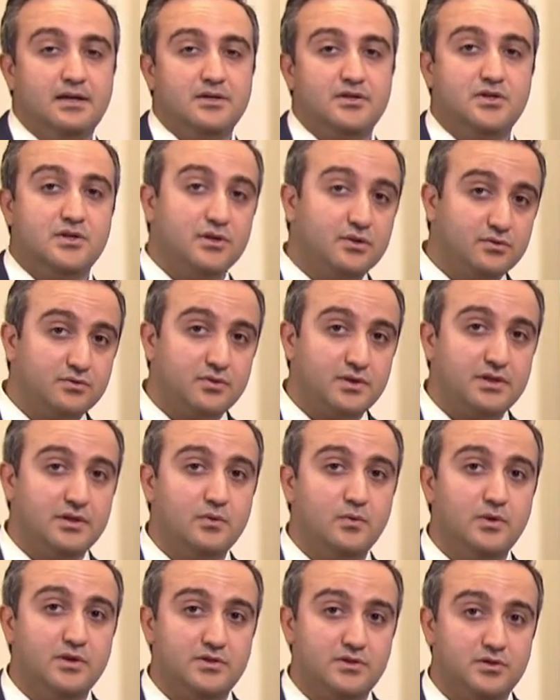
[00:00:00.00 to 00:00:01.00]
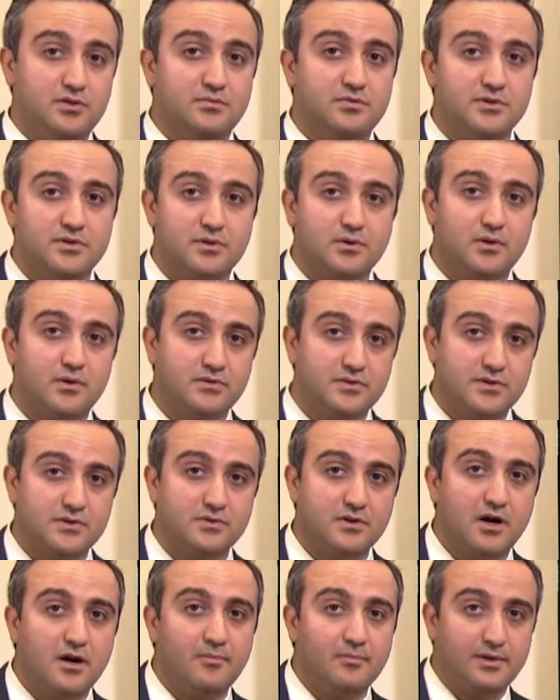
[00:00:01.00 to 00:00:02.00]
children with tuberous sclerosis
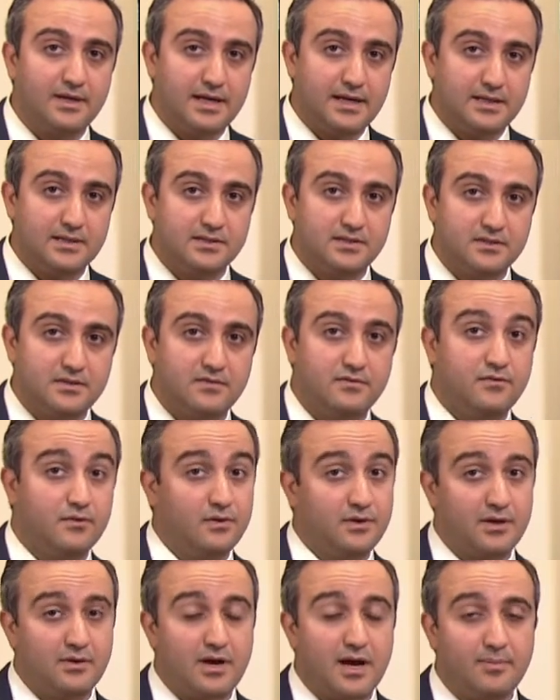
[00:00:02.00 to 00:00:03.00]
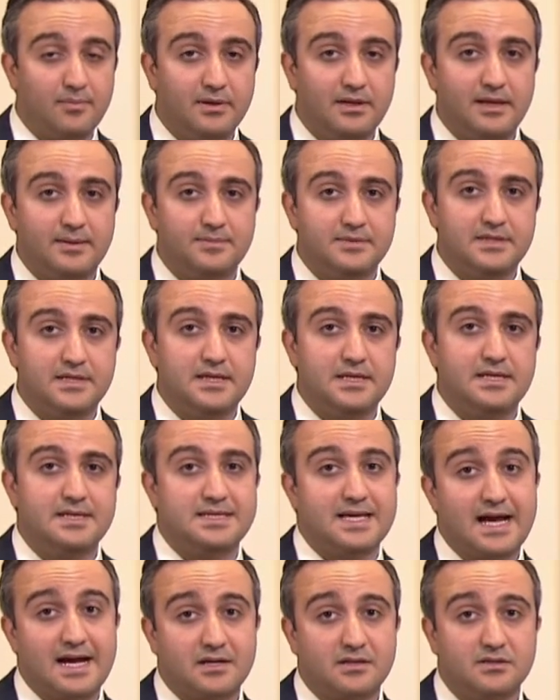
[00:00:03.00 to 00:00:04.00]
complex for their epilepsy is
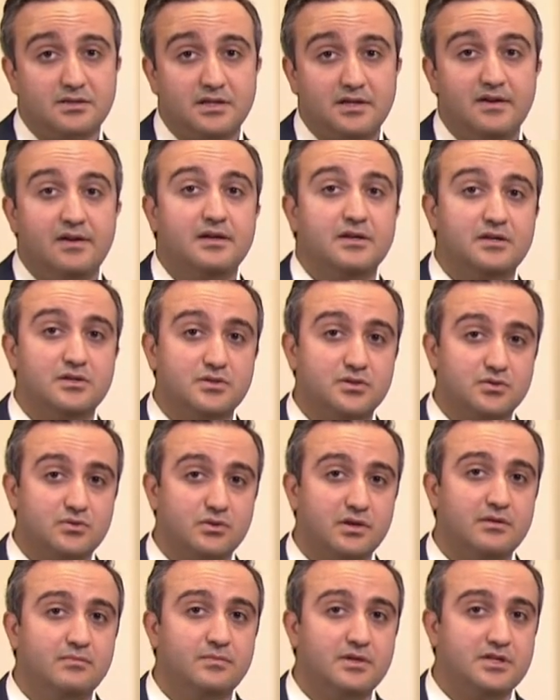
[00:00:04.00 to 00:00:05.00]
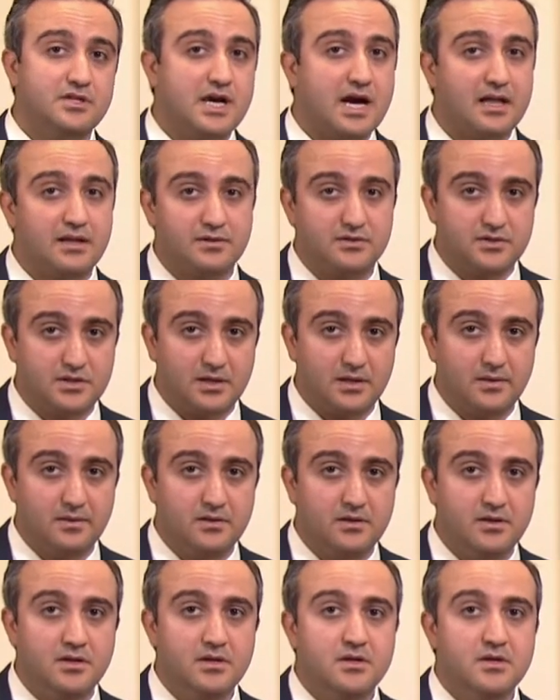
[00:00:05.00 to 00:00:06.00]
actually extremely challenging.
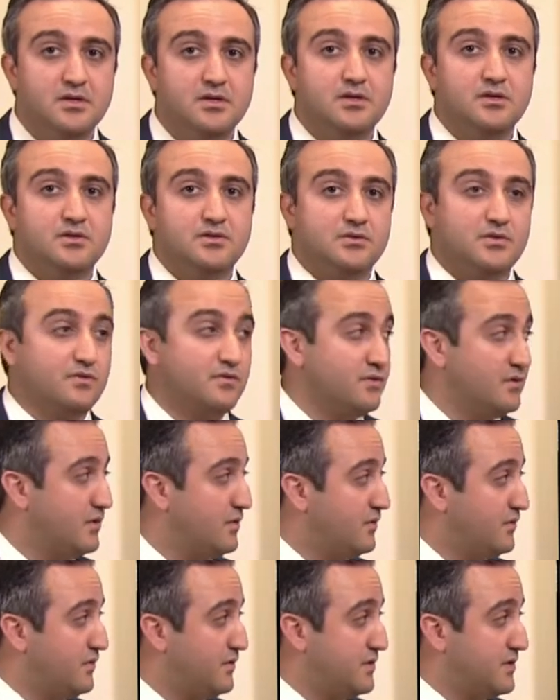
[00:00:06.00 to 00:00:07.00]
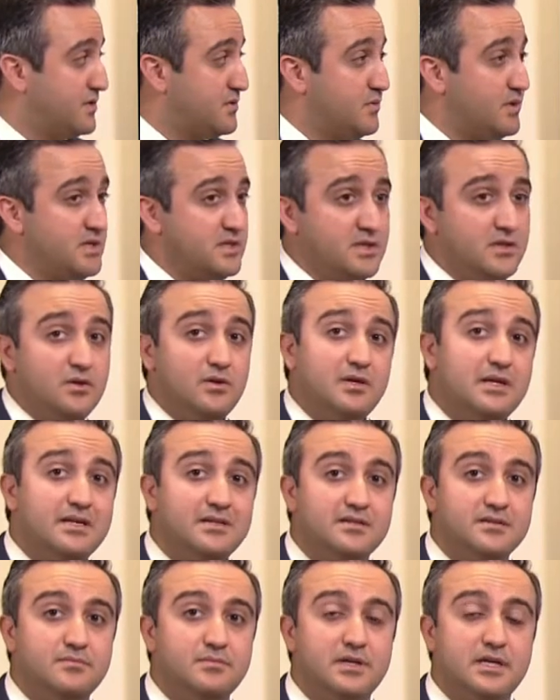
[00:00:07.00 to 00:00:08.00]
So for, for this reason, you need
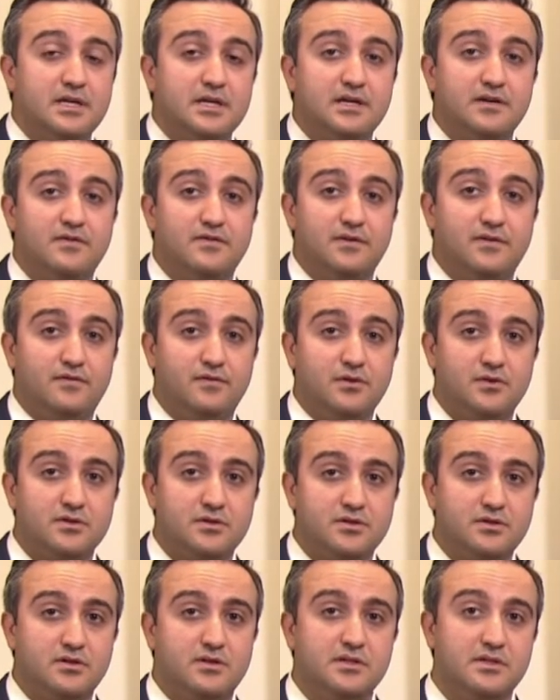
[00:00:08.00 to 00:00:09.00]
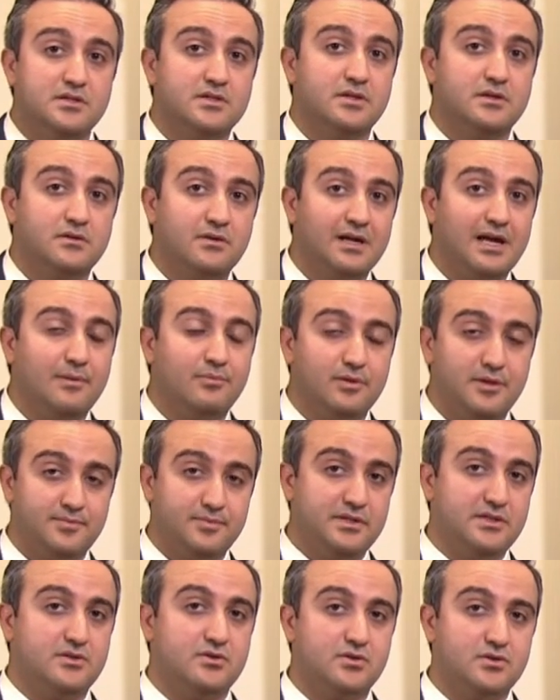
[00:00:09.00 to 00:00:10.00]
to be, if, if you're considering
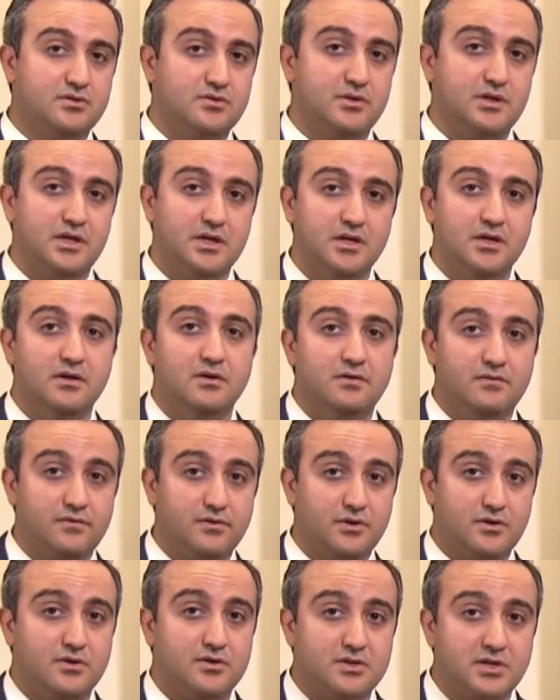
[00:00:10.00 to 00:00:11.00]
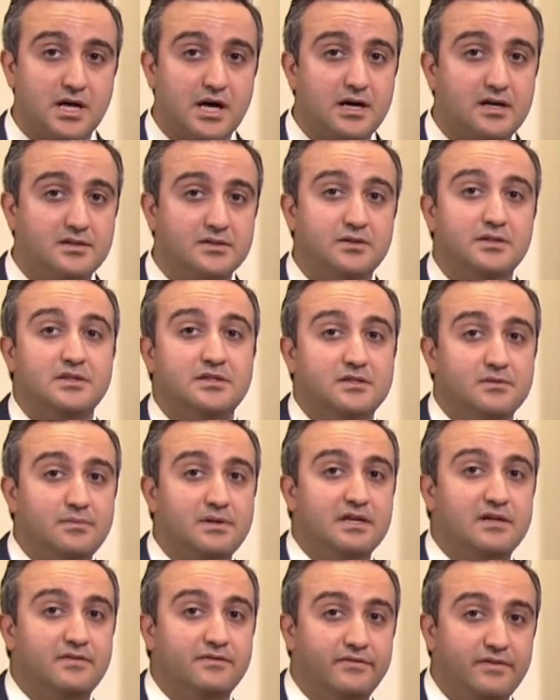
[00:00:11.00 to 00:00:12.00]
epilepsy surgery, for your child, you need to be
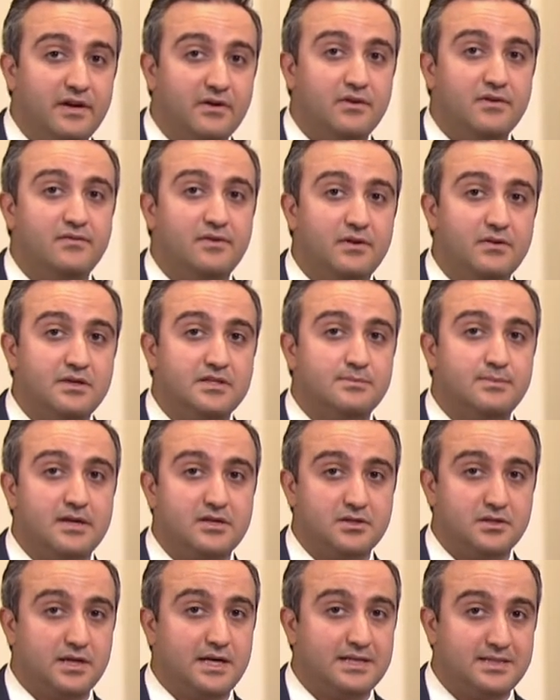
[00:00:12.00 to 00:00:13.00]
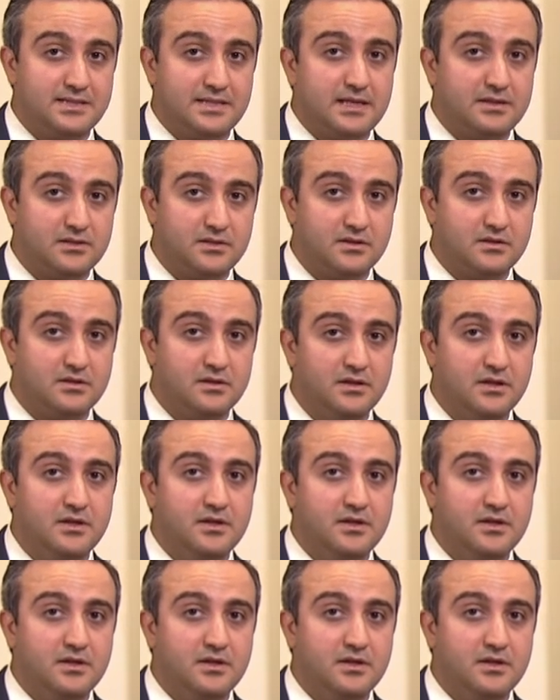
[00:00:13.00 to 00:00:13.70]
at a very, very specialized center